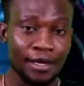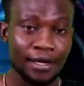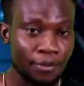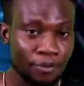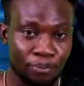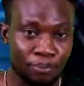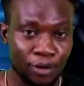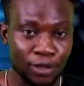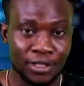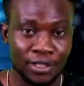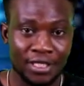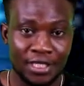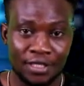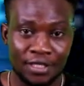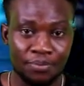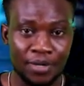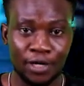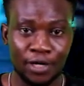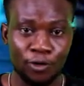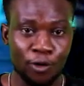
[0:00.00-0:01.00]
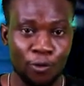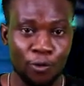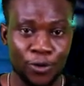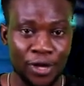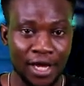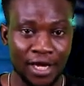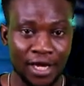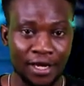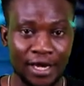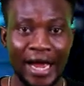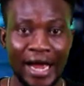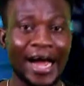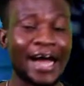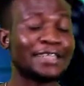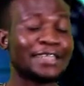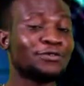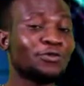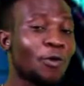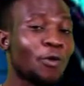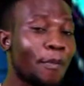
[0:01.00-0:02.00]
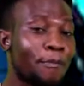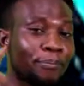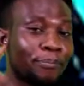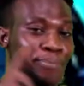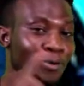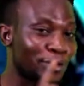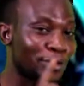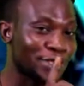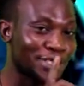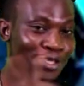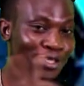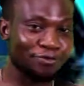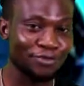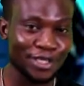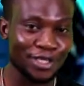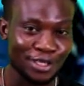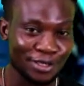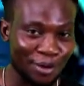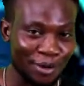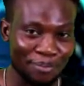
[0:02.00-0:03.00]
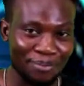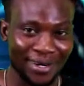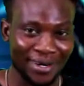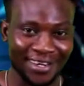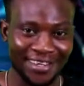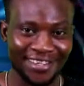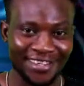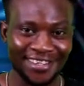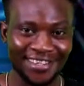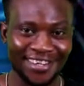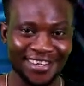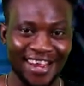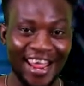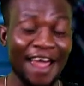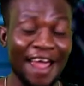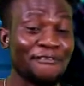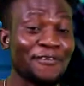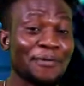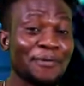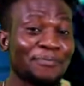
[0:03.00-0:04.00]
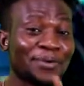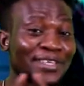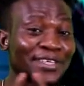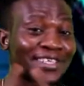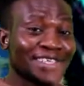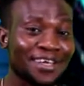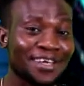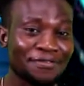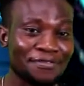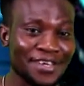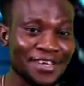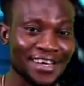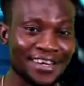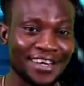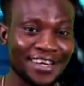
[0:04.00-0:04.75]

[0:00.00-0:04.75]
but this man no wear, and nobody feel stop him. Everybody they fear